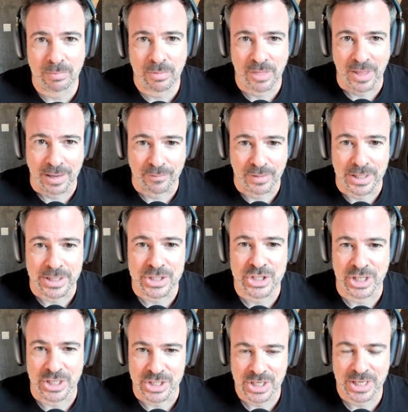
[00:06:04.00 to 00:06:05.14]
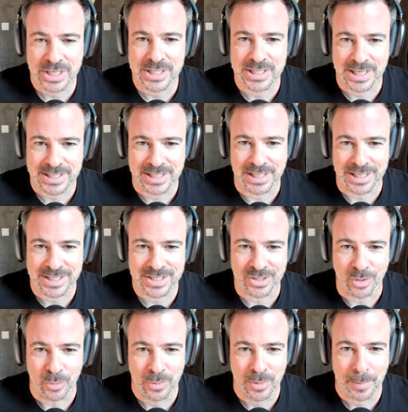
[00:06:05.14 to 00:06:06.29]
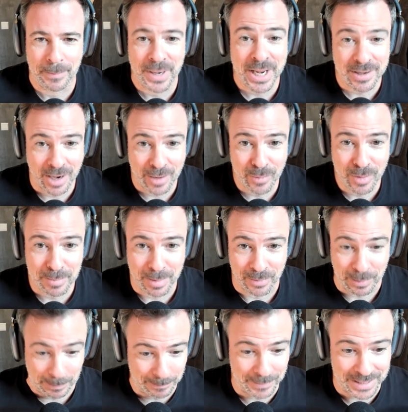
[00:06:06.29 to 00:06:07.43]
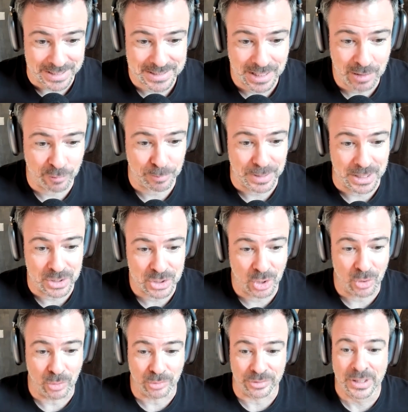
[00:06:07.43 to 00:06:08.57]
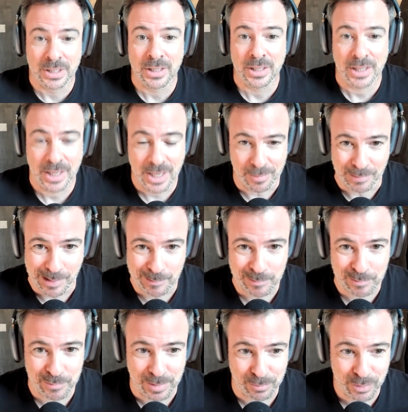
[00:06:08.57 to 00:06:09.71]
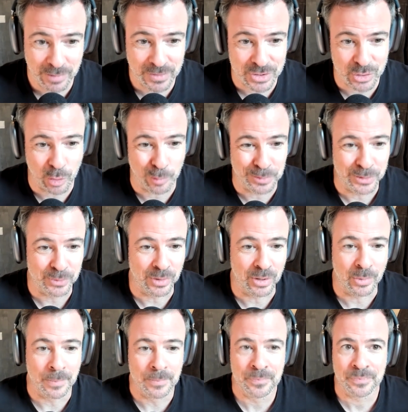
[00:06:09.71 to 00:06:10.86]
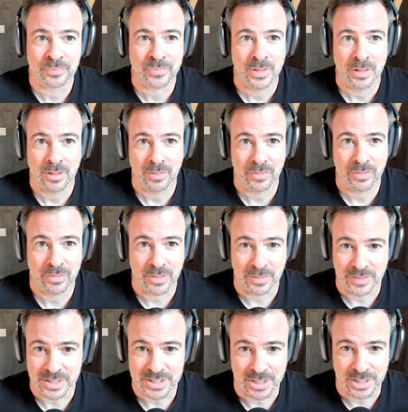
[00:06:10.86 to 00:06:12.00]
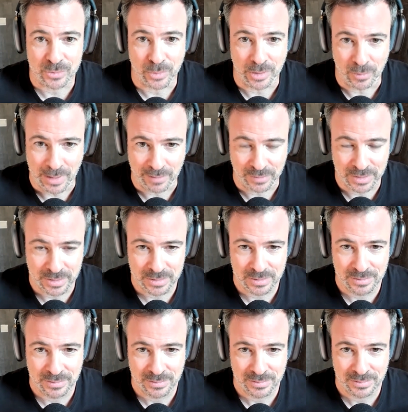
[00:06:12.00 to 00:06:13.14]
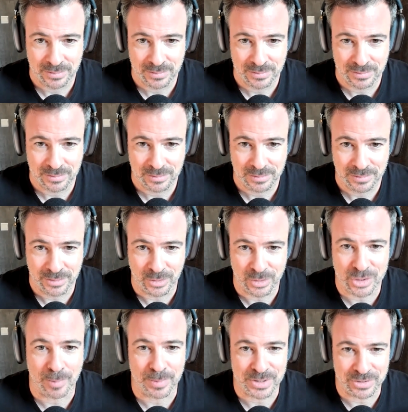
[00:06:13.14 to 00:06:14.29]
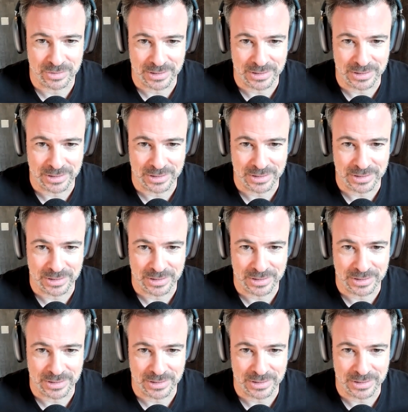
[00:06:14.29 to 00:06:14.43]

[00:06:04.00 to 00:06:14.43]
thankfully it is changing. It is less and less so. But I remember myself being told in my previous corporate role that these things were irrelevant. Your job is to